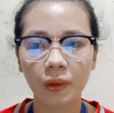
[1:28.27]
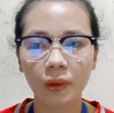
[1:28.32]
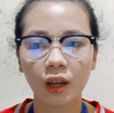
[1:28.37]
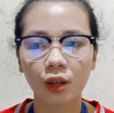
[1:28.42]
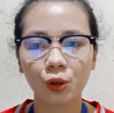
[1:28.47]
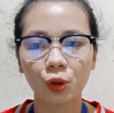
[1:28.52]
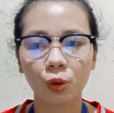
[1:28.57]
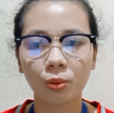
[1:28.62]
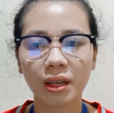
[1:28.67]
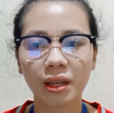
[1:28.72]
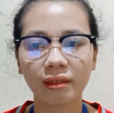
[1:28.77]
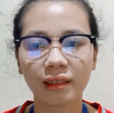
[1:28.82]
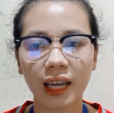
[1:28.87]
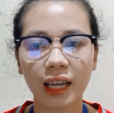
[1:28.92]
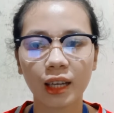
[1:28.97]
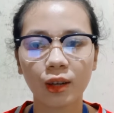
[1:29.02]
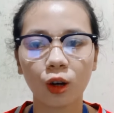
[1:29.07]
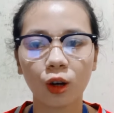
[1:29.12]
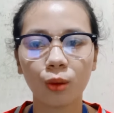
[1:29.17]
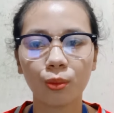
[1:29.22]
to maintain
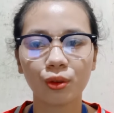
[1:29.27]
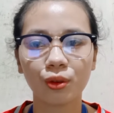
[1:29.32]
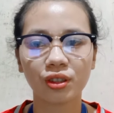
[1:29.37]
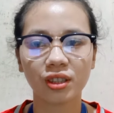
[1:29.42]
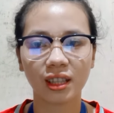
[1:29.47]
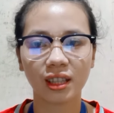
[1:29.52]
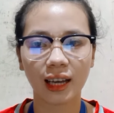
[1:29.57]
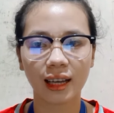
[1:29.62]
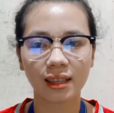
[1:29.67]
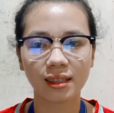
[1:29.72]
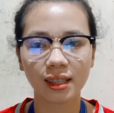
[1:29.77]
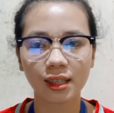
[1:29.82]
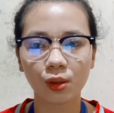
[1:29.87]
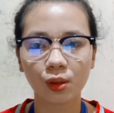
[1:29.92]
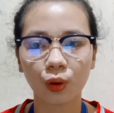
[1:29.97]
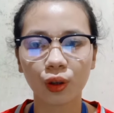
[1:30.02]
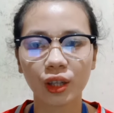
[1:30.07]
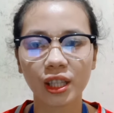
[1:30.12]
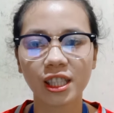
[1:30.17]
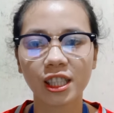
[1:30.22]
homeostasis
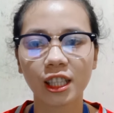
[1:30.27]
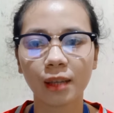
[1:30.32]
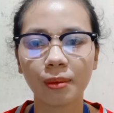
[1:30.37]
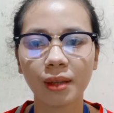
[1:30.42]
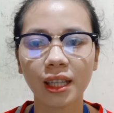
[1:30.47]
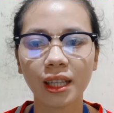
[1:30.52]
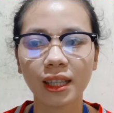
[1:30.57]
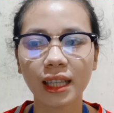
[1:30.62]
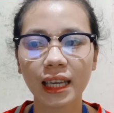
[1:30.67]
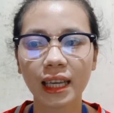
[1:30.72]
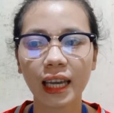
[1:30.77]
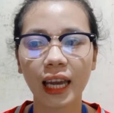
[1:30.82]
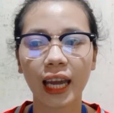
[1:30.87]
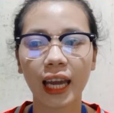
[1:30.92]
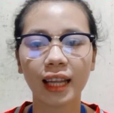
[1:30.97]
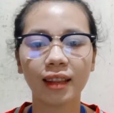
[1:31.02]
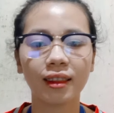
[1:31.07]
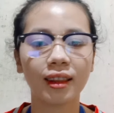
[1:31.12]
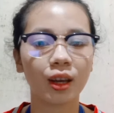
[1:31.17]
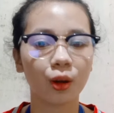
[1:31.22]
or the stability
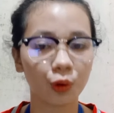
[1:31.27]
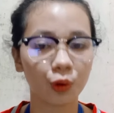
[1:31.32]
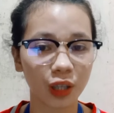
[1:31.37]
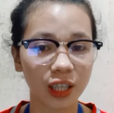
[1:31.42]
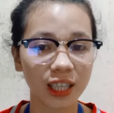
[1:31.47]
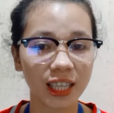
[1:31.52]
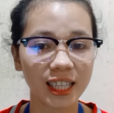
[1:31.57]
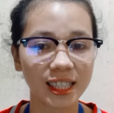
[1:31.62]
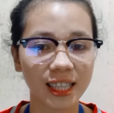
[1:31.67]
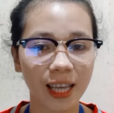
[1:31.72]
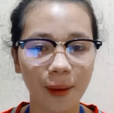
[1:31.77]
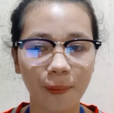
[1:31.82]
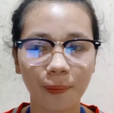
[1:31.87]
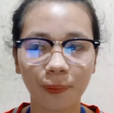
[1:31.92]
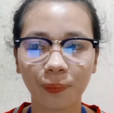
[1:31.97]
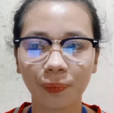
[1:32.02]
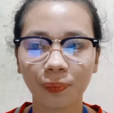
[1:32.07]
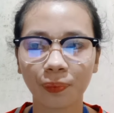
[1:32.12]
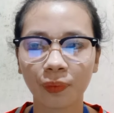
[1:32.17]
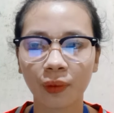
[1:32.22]
in the organism.
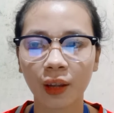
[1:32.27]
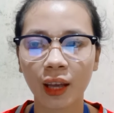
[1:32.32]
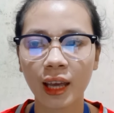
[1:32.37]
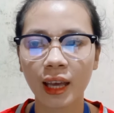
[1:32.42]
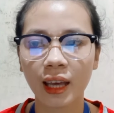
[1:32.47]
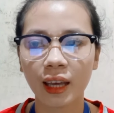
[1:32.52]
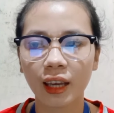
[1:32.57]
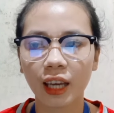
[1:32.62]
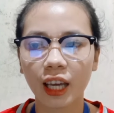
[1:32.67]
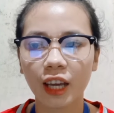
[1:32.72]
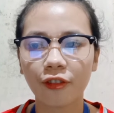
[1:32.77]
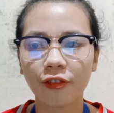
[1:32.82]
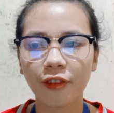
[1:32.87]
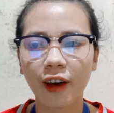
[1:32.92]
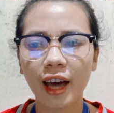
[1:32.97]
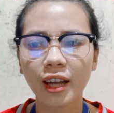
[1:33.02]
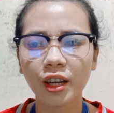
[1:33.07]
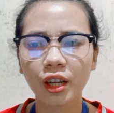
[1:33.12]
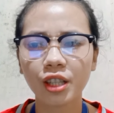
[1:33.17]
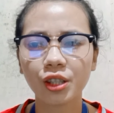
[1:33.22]
If
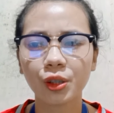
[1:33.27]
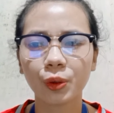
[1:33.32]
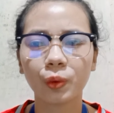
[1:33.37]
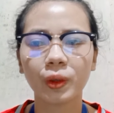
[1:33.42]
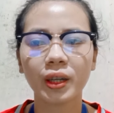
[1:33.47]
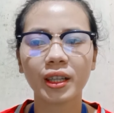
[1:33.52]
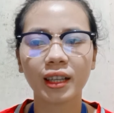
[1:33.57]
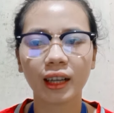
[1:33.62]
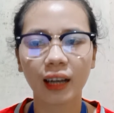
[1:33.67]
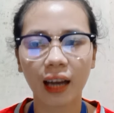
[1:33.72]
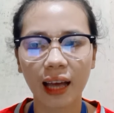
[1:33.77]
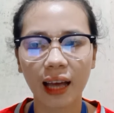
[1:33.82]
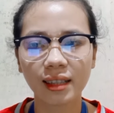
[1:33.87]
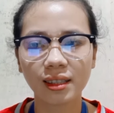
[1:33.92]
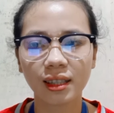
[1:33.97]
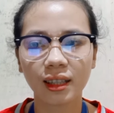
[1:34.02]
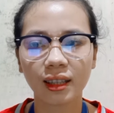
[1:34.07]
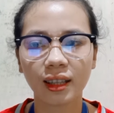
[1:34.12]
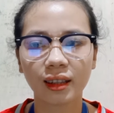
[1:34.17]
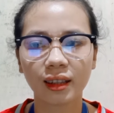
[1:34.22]
an endocrine gland
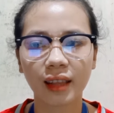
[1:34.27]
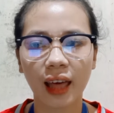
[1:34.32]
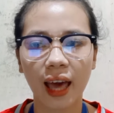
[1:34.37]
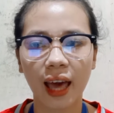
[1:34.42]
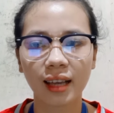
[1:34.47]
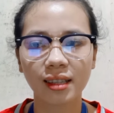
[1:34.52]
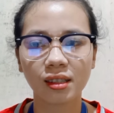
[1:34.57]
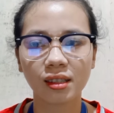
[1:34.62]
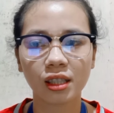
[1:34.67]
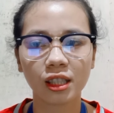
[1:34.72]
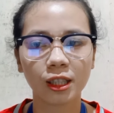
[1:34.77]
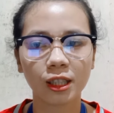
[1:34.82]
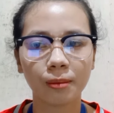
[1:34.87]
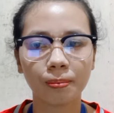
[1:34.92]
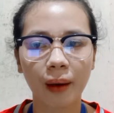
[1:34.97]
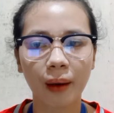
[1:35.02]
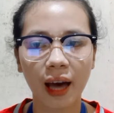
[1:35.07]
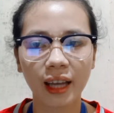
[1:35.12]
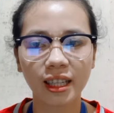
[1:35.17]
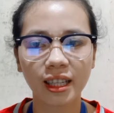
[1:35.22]
detects that the
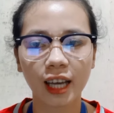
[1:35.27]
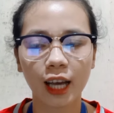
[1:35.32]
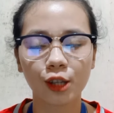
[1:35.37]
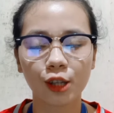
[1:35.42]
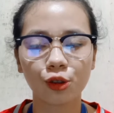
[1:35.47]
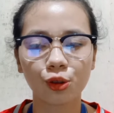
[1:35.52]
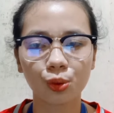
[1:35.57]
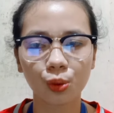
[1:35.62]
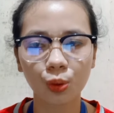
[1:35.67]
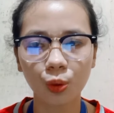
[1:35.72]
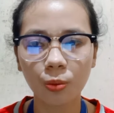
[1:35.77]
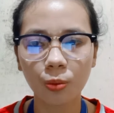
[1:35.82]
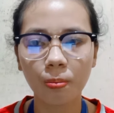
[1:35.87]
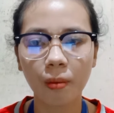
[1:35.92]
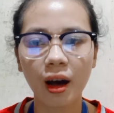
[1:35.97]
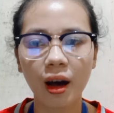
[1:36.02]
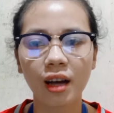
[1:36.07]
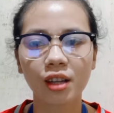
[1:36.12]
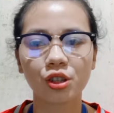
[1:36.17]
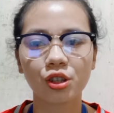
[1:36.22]
body has too
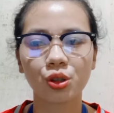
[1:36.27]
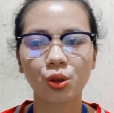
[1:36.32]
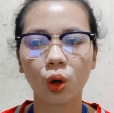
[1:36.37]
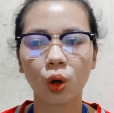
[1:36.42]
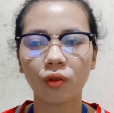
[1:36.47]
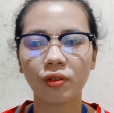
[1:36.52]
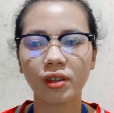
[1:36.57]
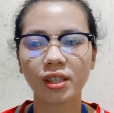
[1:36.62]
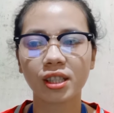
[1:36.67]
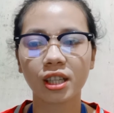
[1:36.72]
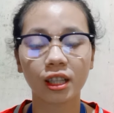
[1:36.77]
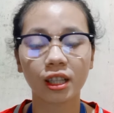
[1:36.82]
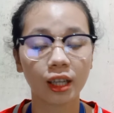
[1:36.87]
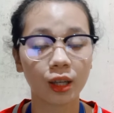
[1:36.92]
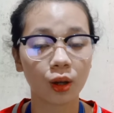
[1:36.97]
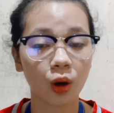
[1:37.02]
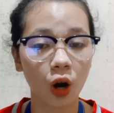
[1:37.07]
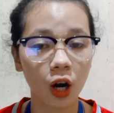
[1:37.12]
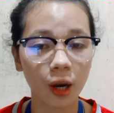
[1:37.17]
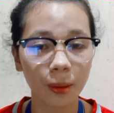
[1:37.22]
much of a certain
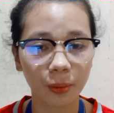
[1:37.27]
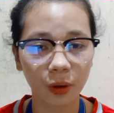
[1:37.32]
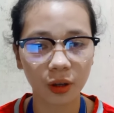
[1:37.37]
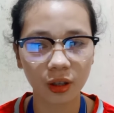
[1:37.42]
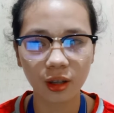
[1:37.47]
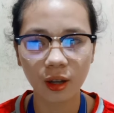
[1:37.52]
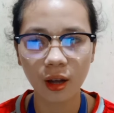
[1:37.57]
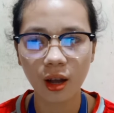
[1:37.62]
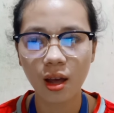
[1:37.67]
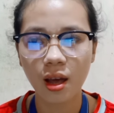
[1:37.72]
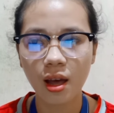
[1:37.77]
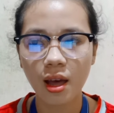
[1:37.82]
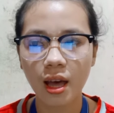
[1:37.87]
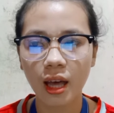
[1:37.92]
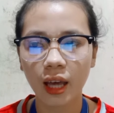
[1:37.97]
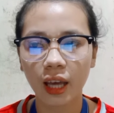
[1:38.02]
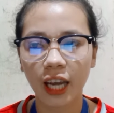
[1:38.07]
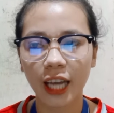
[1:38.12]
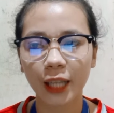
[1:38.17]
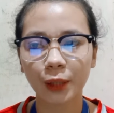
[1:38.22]
hormone,
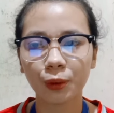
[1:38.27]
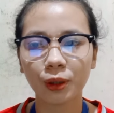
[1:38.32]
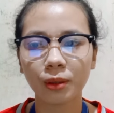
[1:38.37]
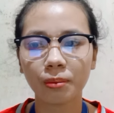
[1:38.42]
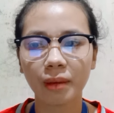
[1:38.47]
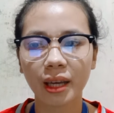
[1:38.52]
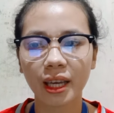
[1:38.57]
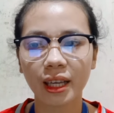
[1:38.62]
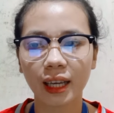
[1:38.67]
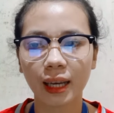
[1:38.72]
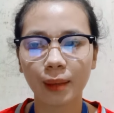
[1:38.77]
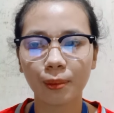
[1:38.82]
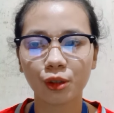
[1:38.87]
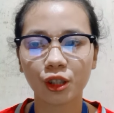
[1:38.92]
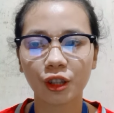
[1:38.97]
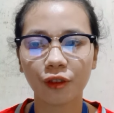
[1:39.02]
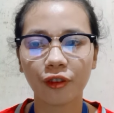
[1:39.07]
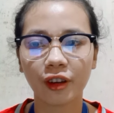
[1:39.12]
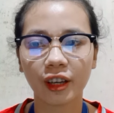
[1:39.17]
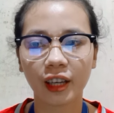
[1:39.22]
it will make a
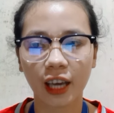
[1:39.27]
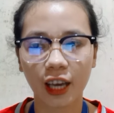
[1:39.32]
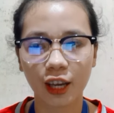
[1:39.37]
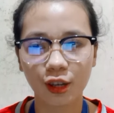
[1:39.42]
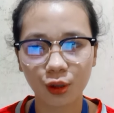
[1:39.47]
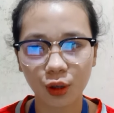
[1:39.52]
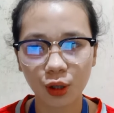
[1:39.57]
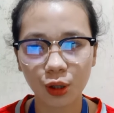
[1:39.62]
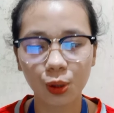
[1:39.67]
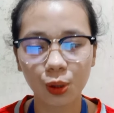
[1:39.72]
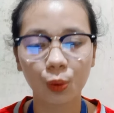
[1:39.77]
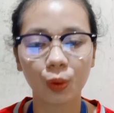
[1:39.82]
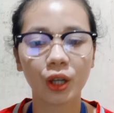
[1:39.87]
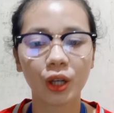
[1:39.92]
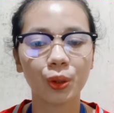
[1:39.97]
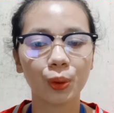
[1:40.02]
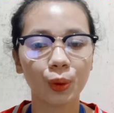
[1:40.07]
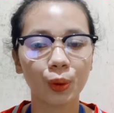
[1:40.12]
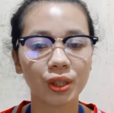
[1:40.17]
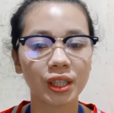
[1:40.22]
modification to
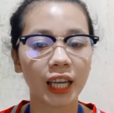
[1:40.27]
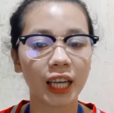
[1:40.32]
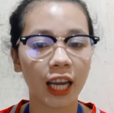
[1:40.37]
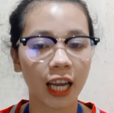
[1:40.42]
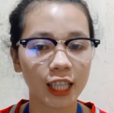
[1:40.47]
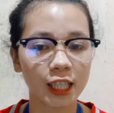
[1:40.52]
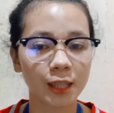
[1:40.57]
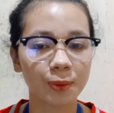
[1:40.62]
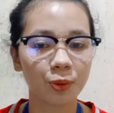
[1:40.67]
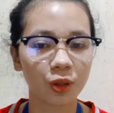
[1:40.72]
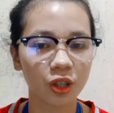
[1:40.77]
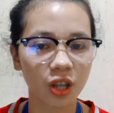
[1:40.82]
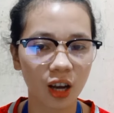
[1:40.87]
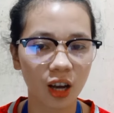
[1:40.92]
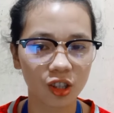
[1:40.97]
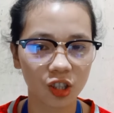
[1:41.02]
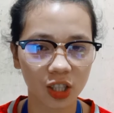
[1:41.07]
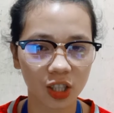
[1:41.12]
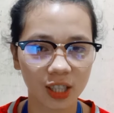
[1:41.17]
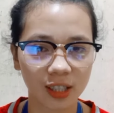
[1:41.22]
reduce its
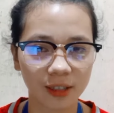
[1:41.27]
production.